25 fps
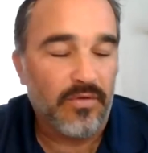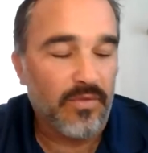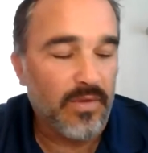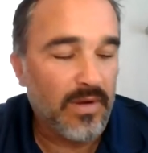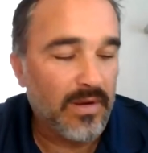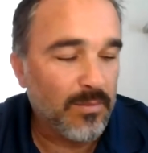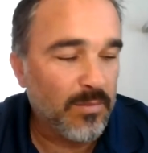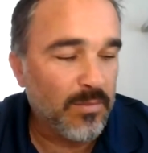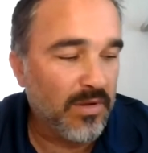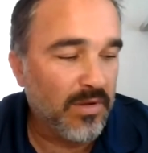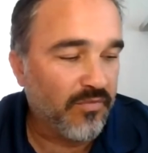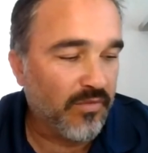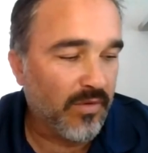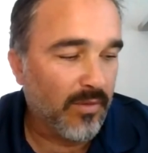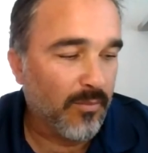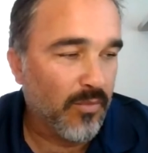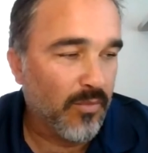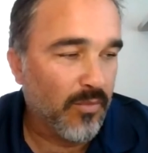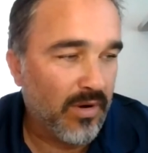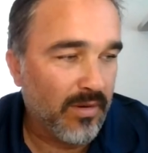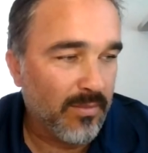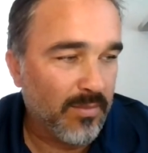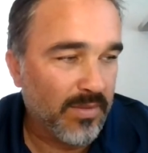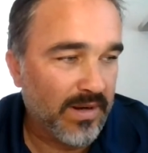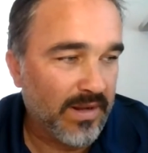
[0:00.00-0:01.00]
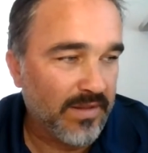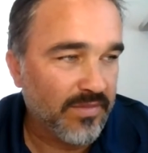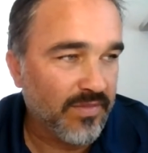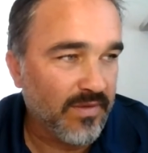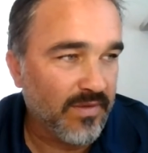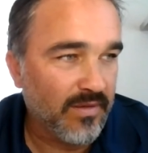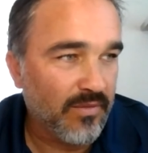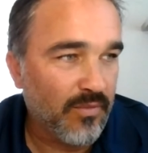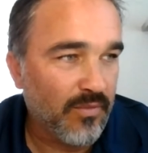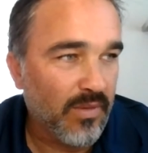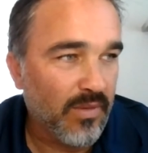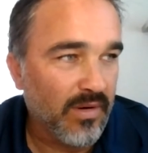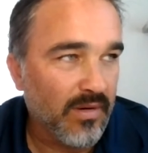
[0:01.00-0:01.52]
correct me if I'm wrong, but I
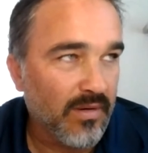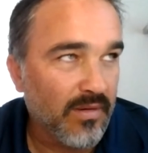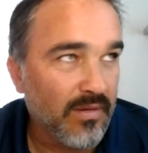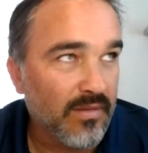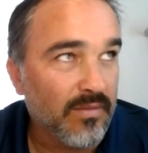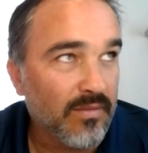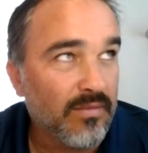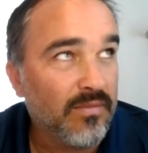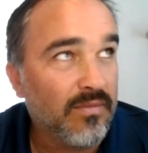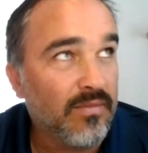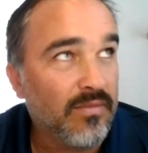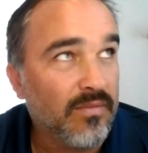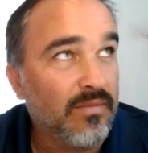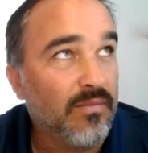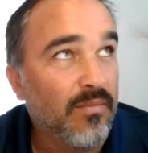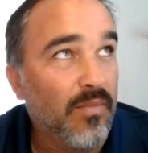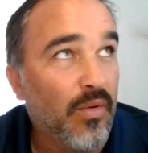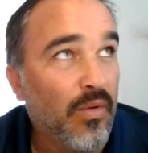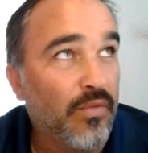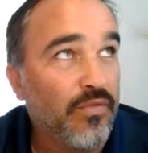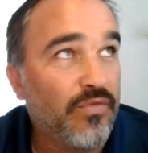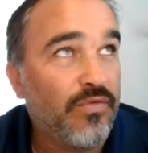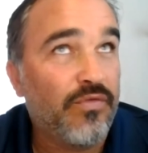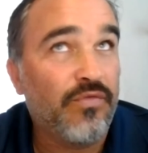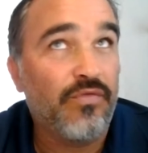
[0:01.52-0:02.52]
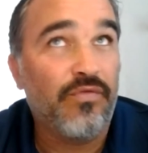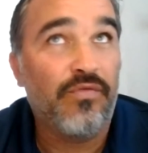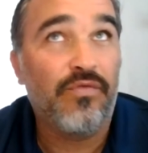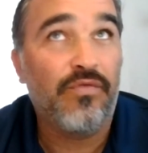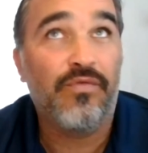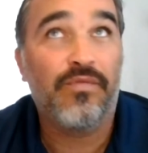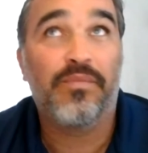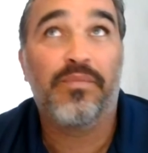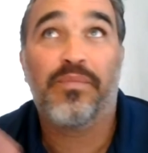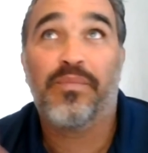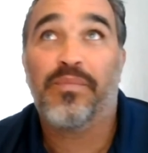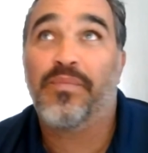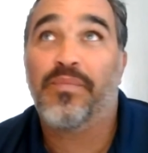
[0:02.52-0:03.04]
think where most
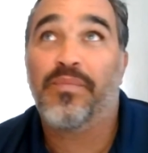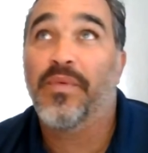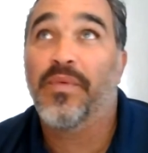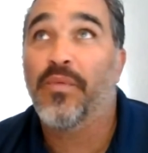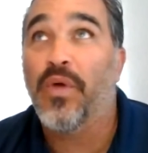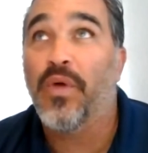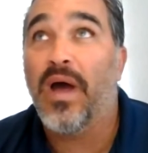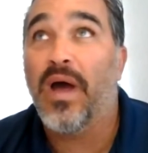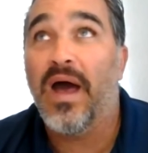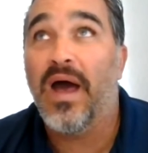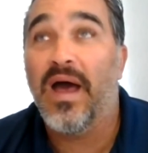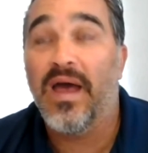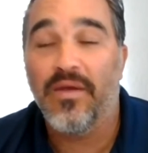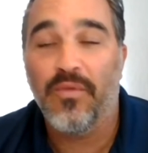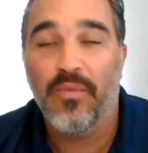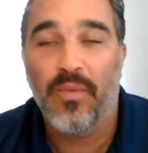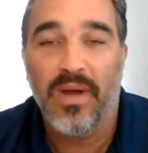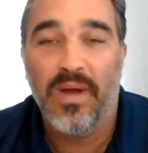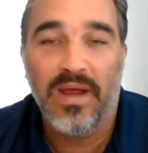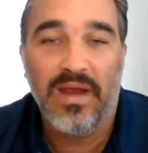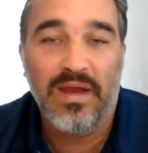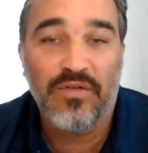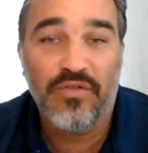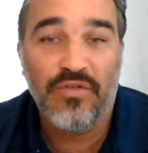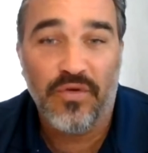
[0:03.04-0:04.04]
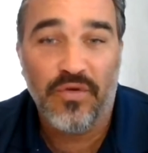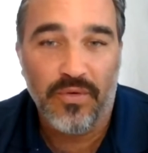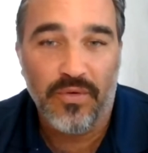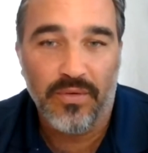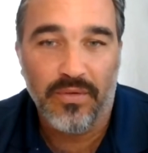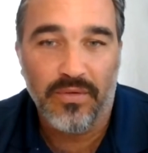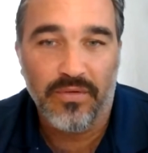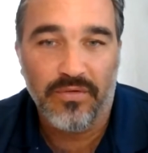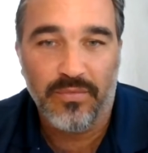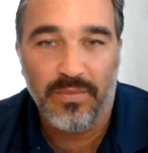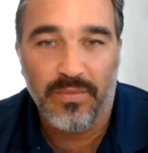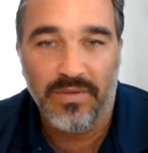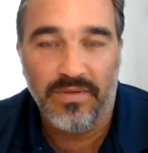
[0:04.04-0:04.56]
high wage
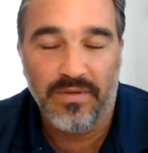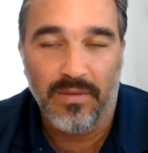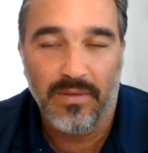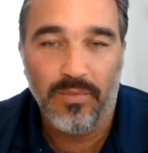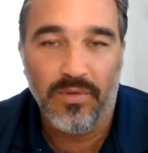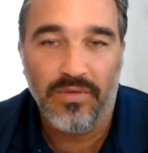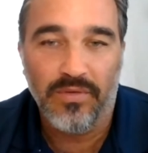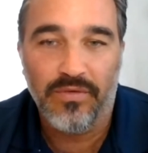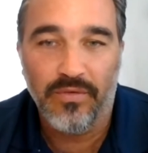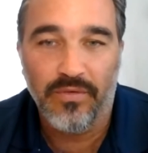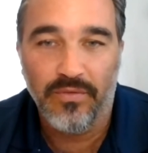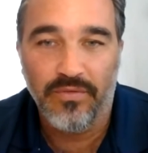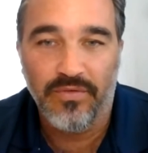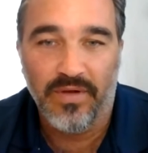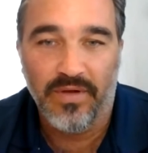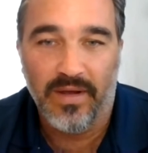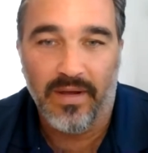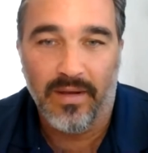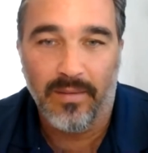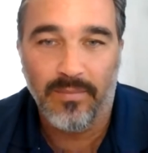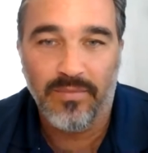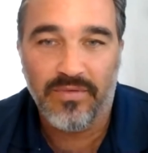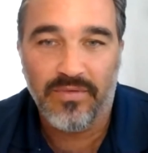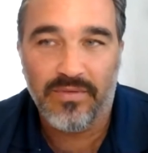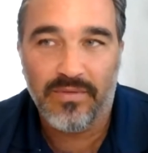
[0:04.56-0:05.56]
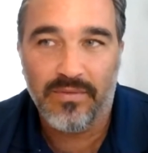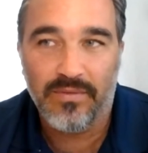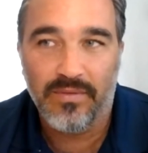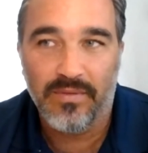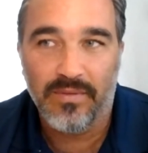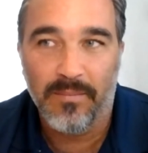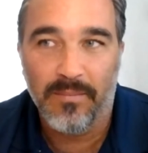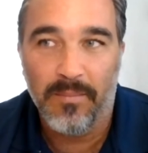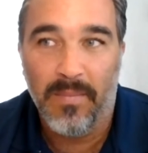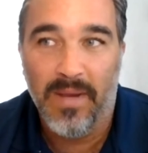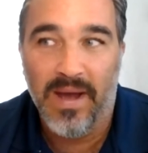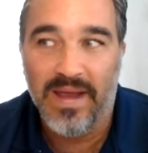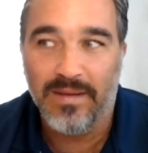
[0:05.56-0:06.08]
earners with W-2 jobs
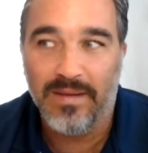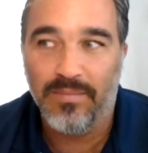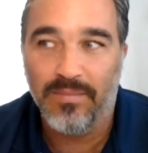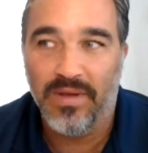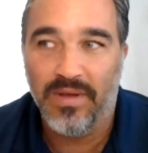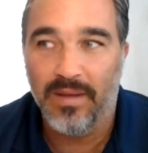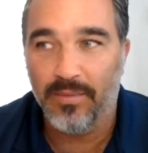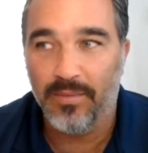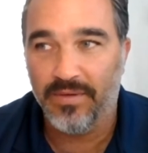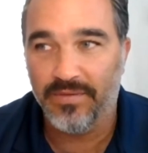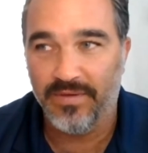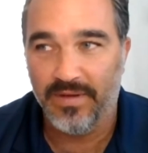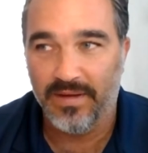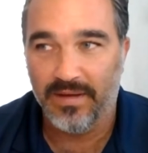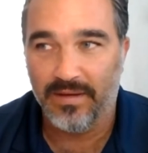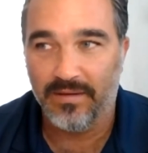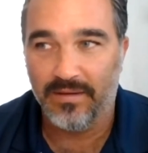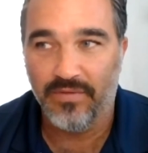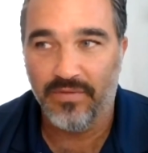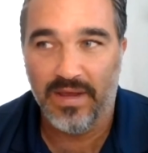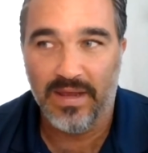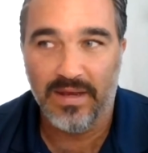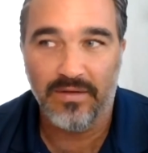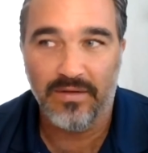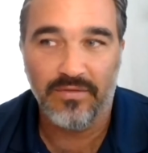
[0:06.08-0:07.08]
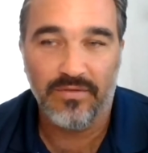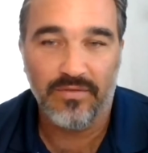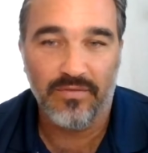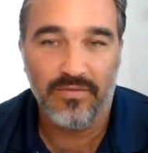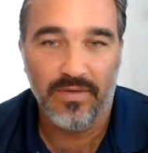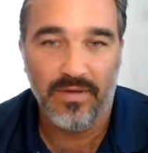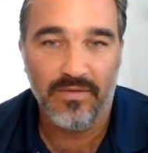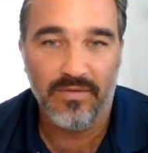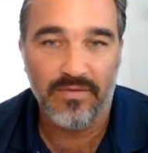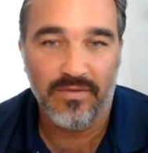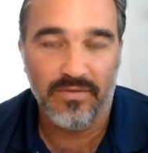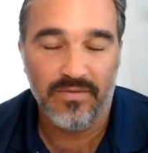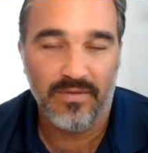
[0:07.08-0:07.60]
might be able to take advantage of
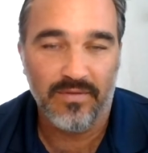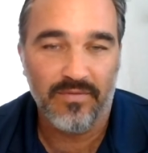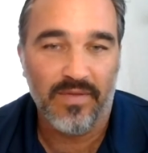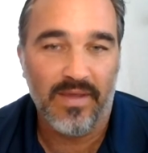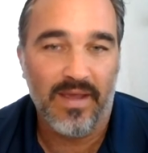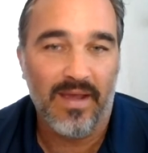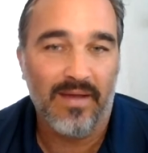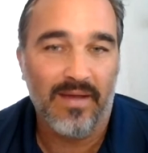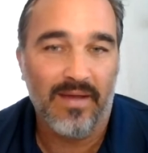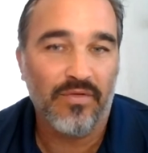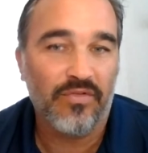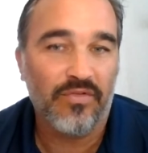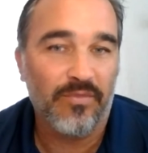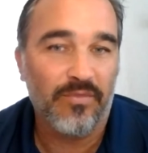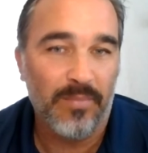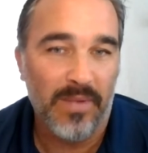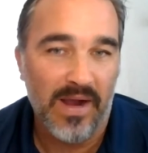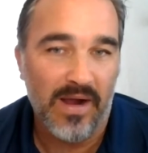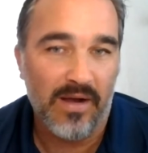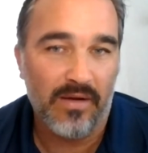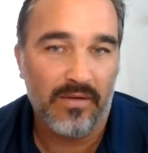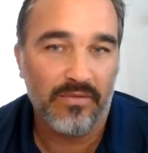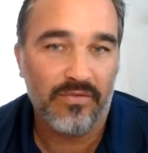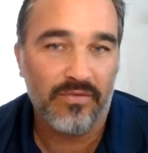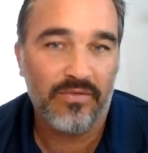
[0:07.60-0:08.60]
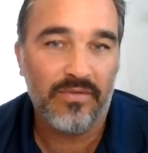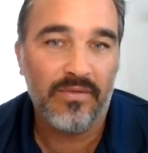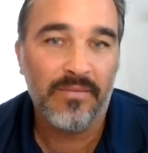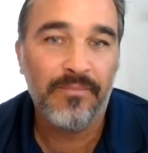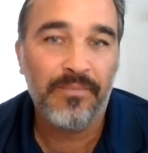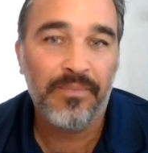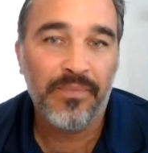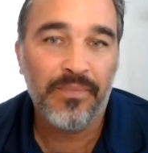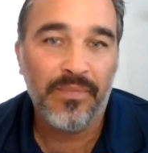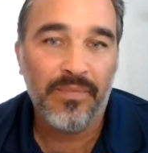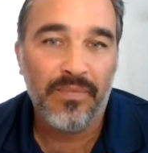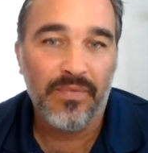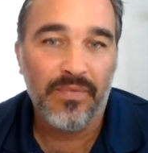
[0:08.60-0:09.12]
this is if they have a spouse
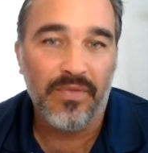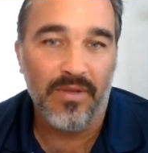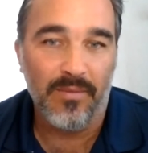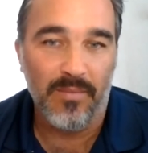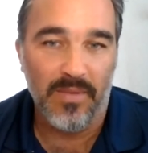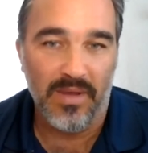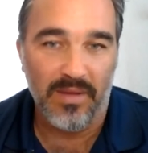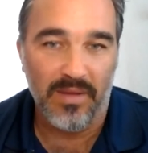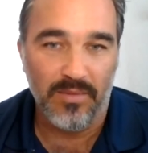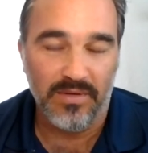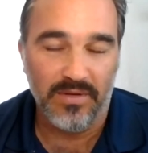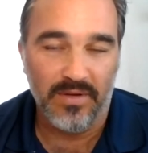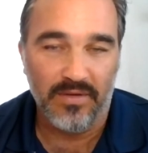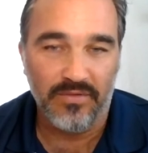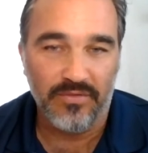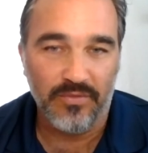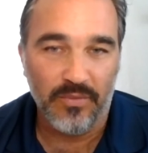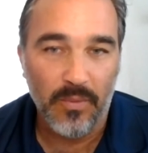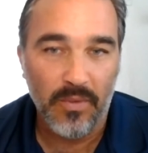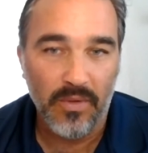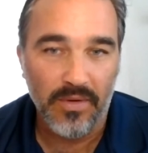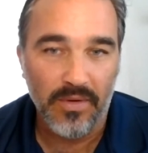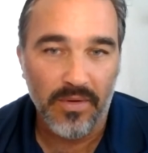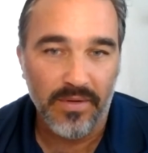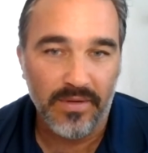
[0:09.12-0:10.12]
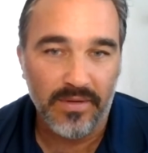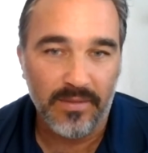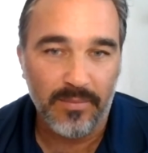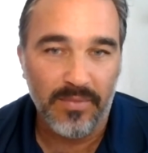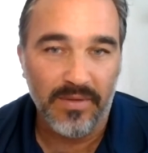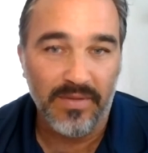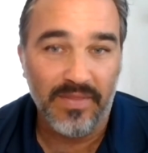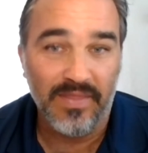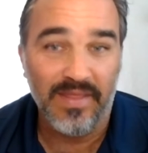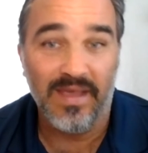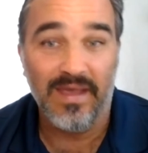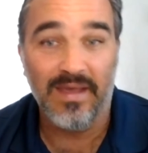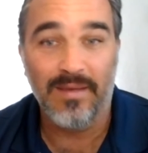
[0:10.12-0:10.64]
that maybe doesn't work,
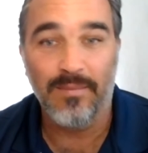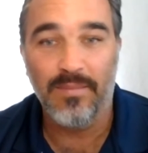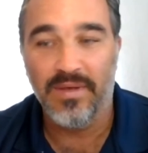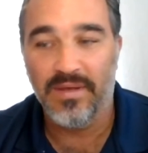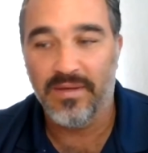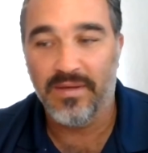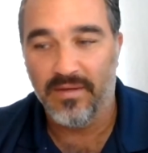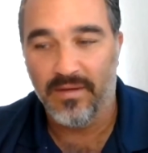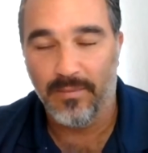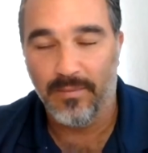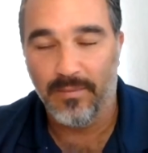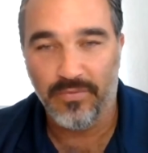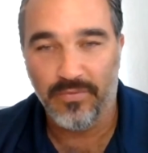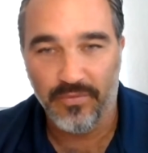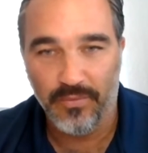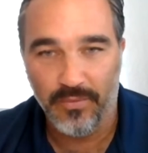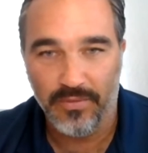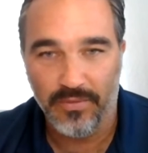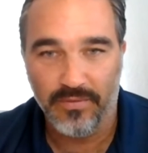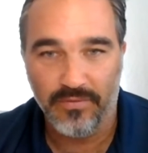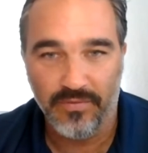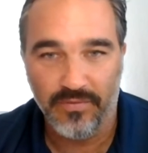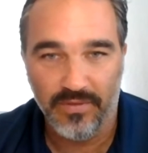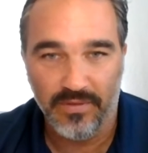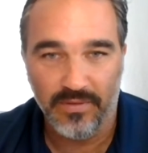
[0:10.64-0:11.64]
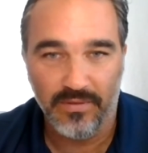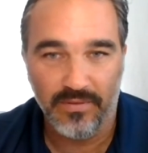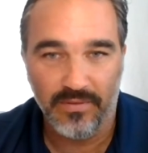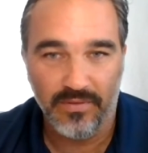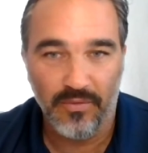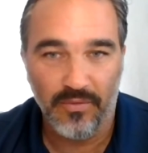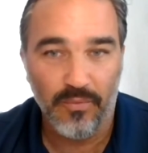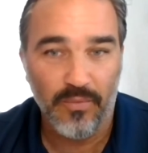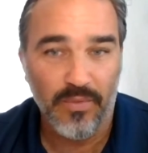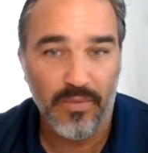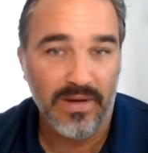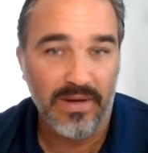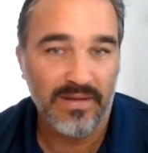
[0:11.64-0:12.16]
but they become sort of
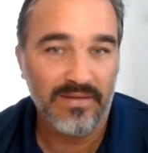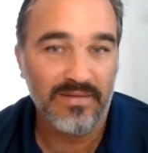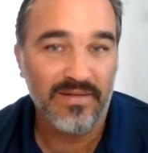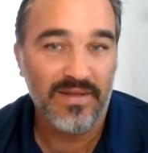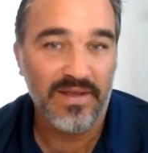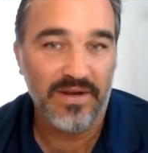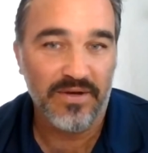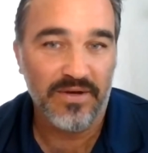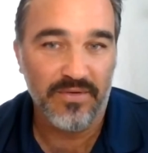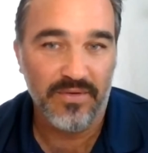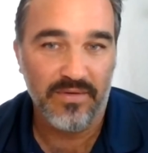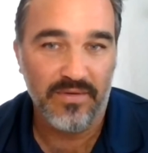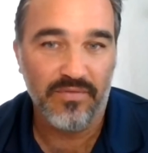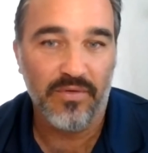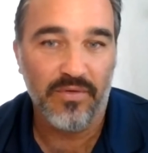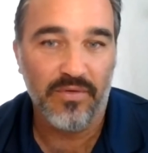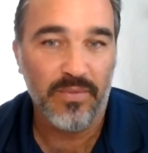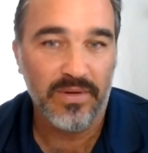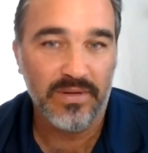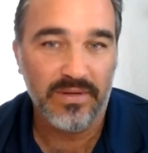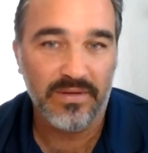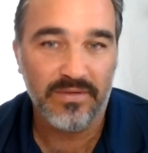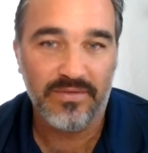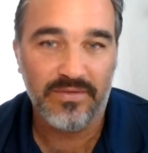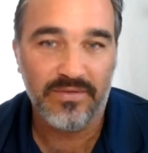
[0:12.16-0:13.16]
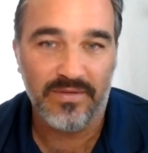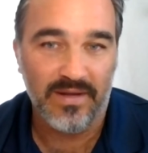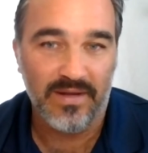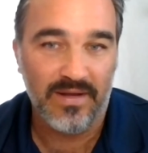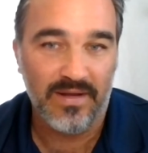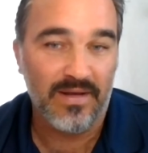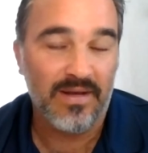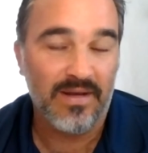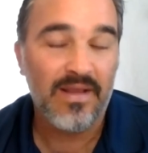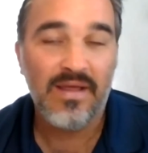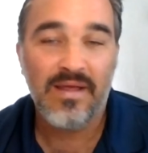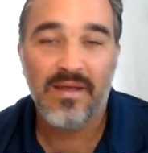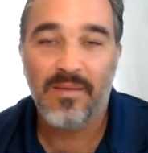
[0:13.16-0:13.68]
the ringleader of the real
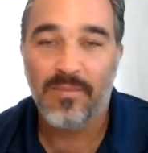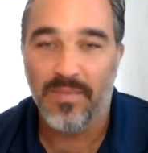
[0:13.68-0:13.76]
estate.